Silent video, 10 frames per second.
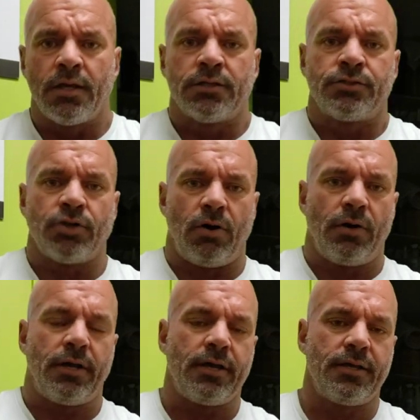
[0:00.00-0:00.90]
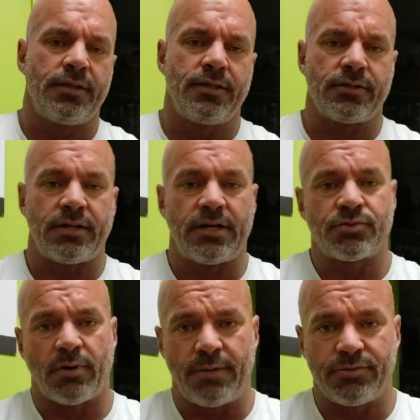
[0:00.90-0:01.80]
So that's
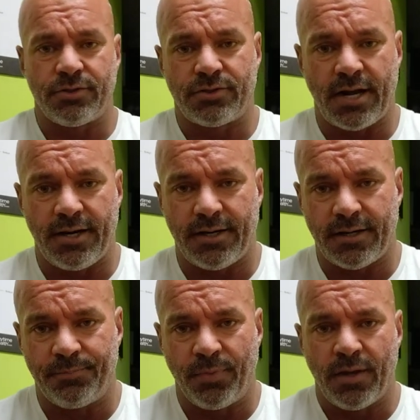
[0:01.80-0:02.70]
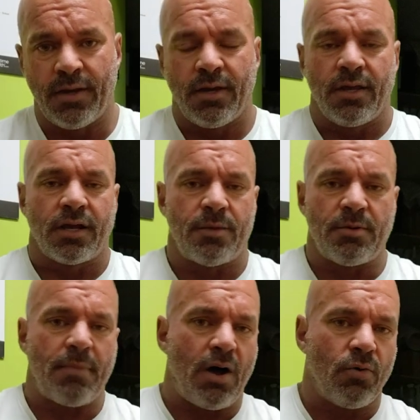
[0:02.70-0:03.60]
where I'm trying to come
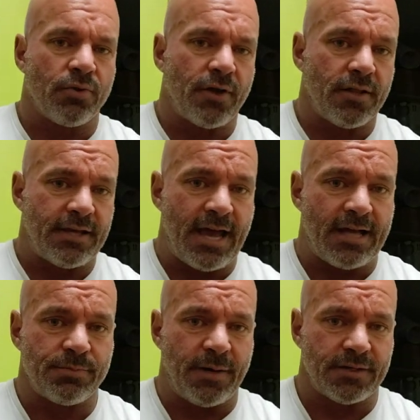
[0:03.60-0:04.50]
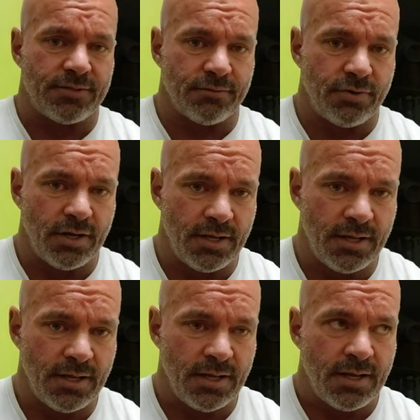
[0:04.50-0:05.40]
about with all the aspects of
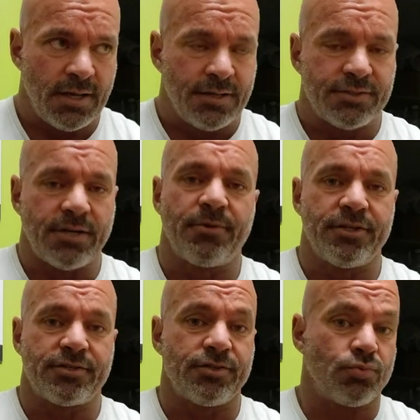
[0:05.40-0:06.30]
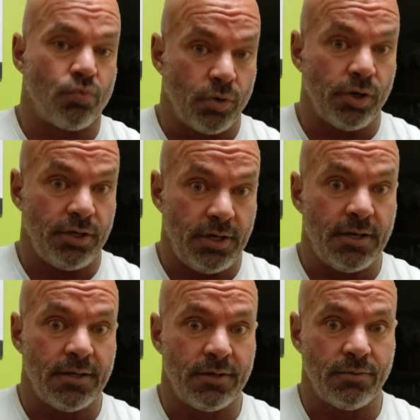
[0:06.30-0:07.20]
some of this is really,
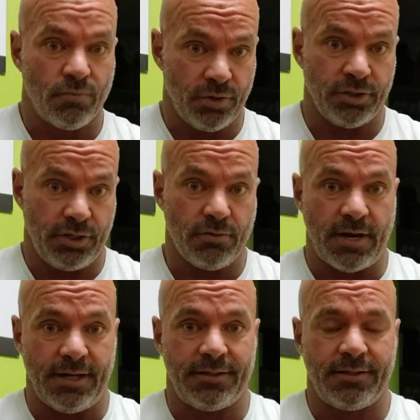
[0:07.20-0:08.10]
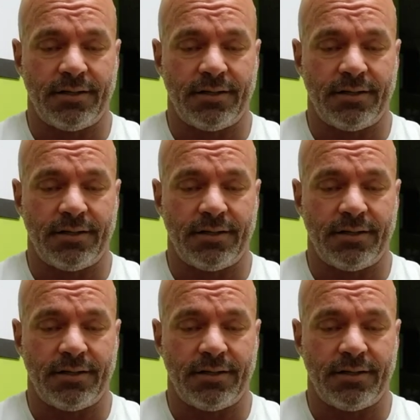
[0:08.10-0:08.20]
really great.